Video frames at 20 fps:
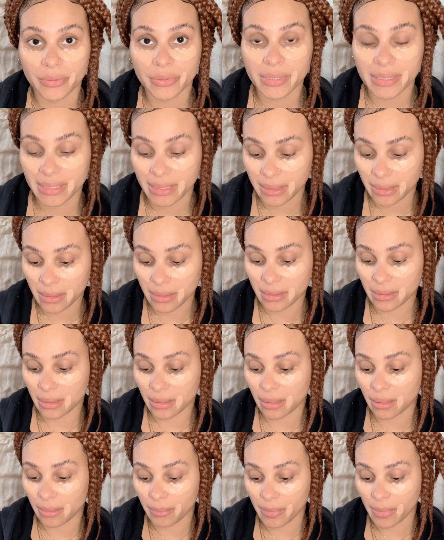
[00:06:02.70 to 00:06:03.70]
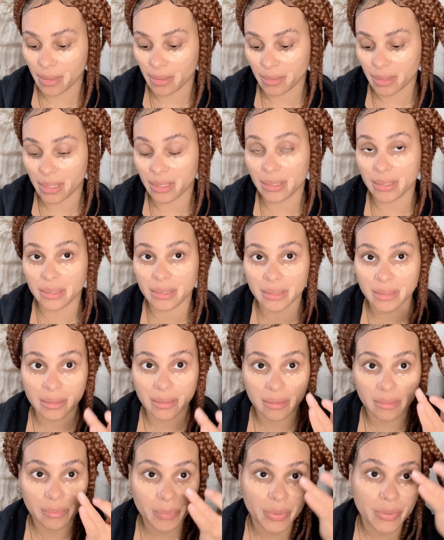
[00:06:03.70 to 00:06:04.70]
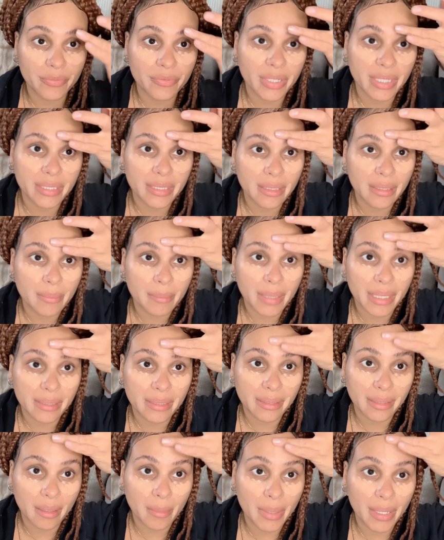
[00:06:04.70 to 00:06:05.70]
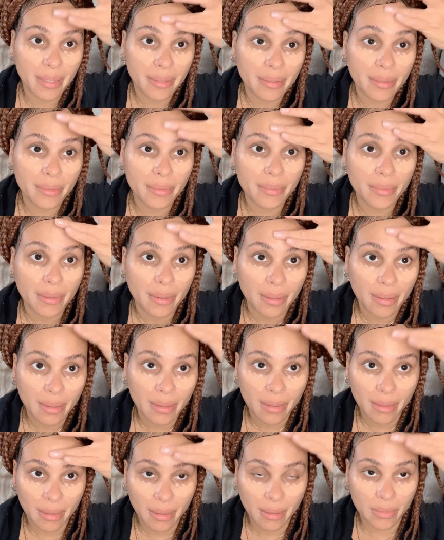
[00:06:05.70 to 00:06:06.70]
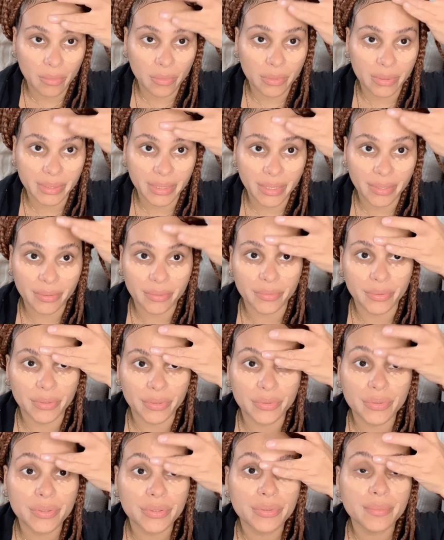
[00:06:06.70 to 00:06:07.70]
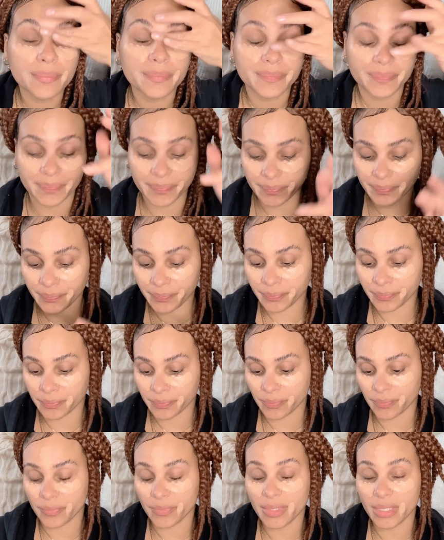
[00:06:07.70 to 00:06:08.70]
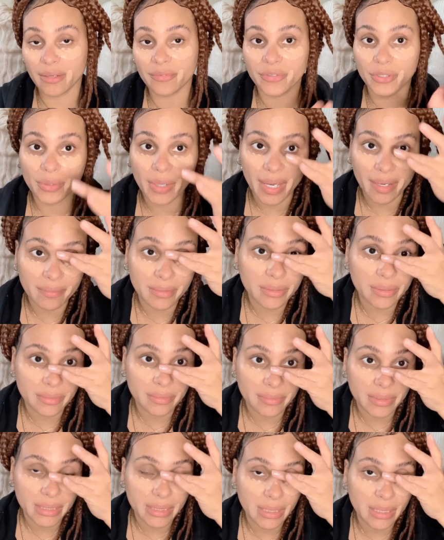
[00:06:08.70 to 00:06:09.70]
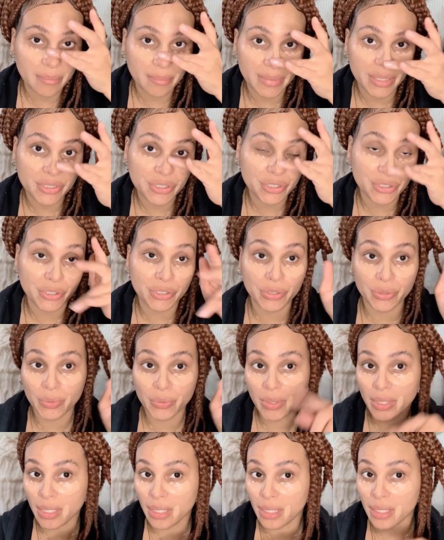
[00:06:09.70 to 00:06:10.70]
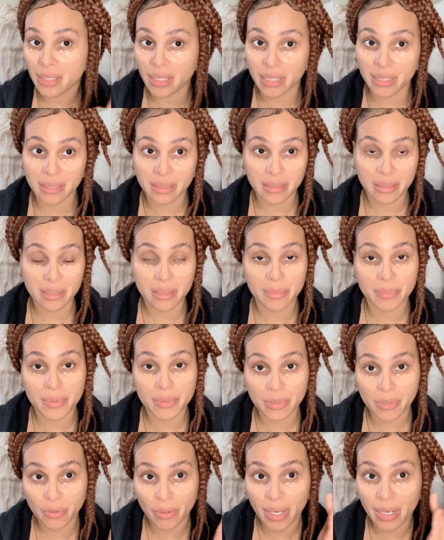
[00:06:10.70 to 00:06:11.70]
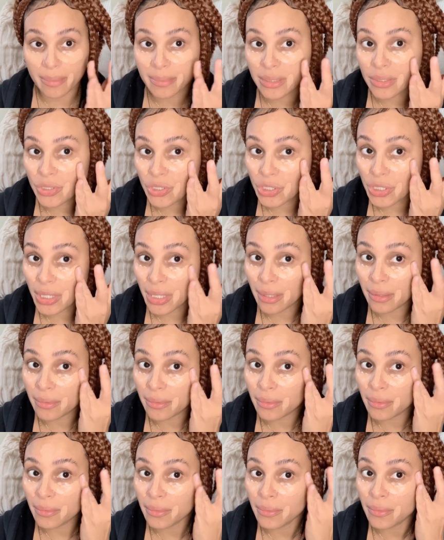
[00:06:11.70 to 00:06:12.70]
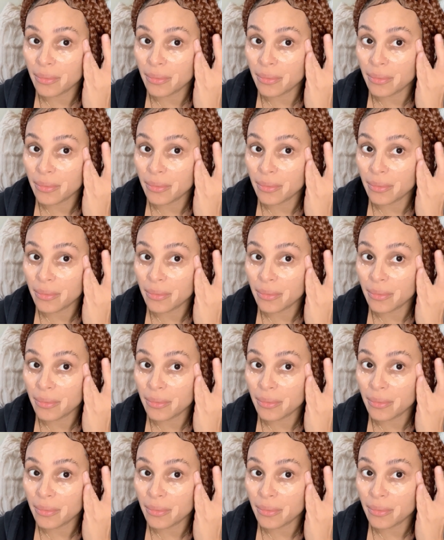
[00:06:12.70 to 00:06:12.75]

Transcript: Chrissy Teatime. That is provided in my link bio on here on YouTube. If you haven't already, make sure you like and subscribe this channel,